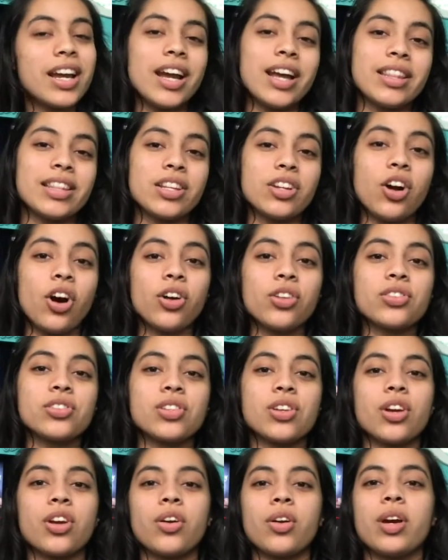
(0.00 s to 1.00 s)
And then
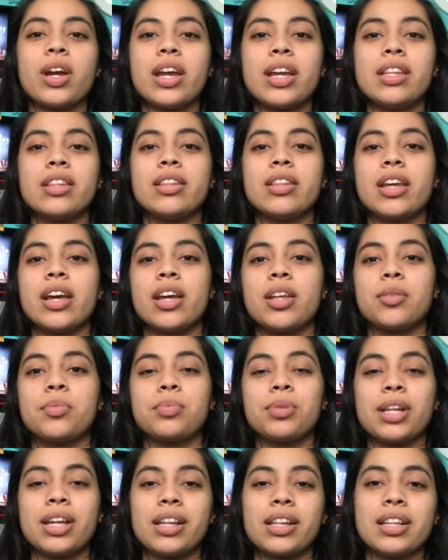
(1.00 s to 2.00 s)
also in the
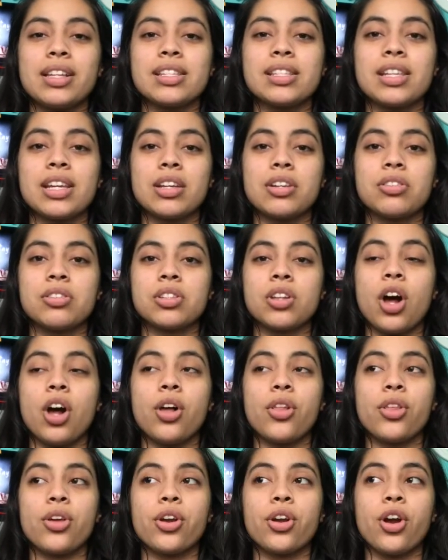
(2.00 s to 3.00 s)
playlist there's
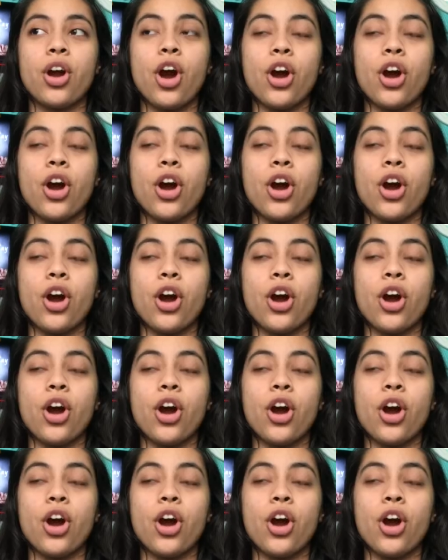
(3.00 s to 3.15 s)
other